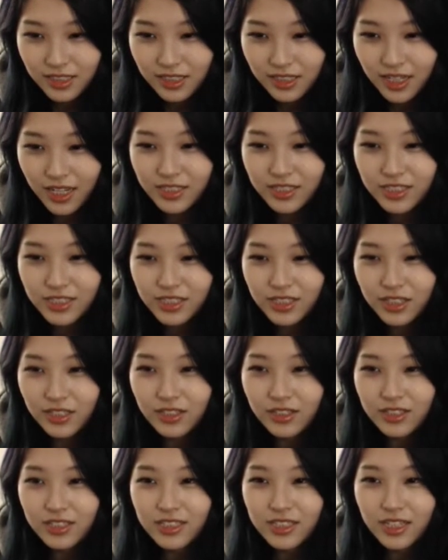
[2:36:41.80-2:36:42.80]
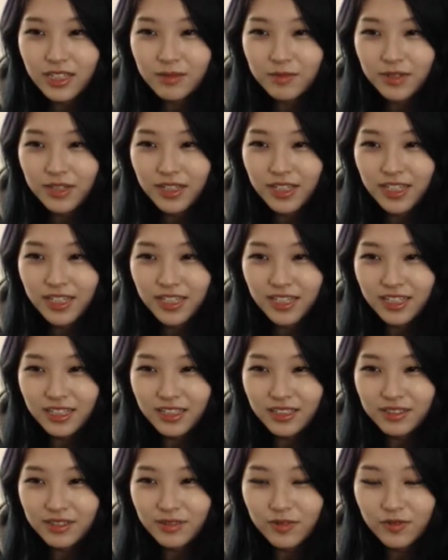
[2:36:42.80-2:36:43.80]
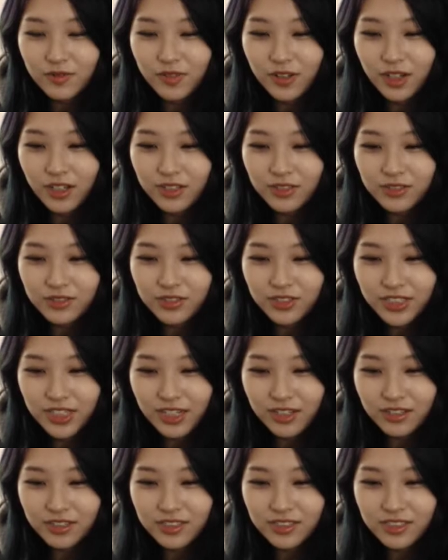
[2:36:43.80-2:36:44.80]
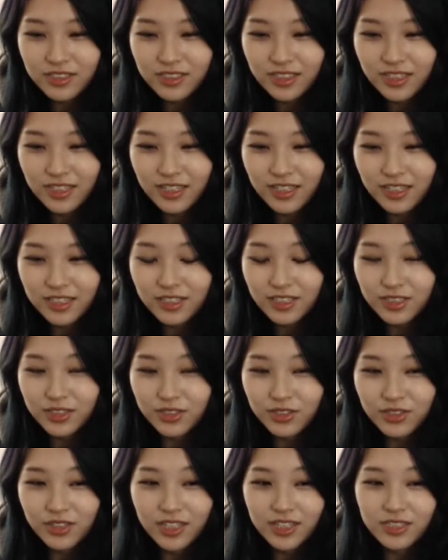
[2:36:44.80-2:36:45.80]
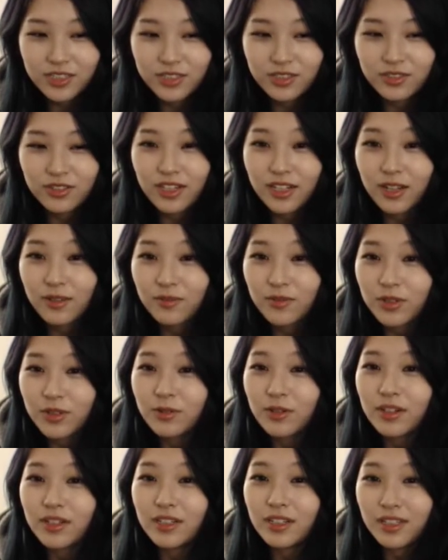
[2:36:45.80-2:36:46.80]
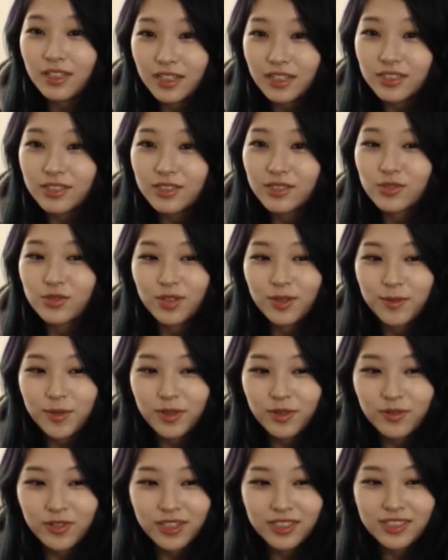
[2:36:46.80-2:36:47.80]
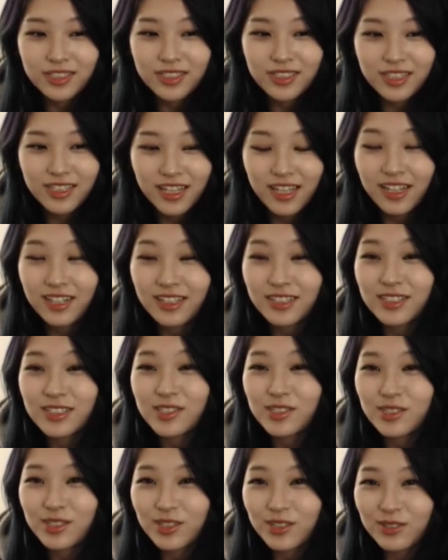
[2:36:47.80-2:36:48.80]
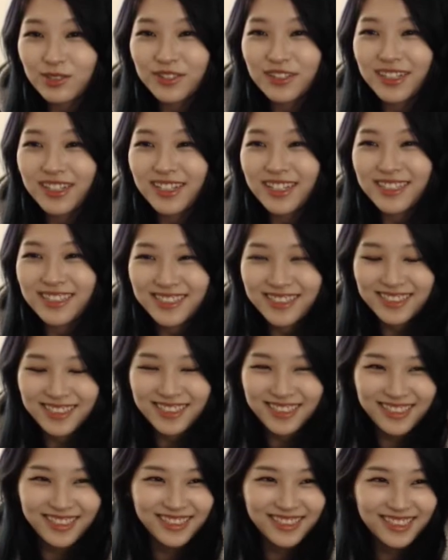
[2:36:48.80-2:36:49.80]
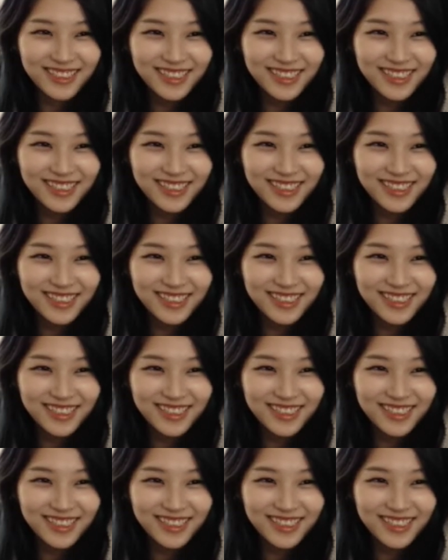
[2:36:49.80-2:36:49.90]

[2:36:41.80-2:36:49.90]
I just looked at my followed channels and you guys are right. Everyone is streaming Rust. That is so crazy.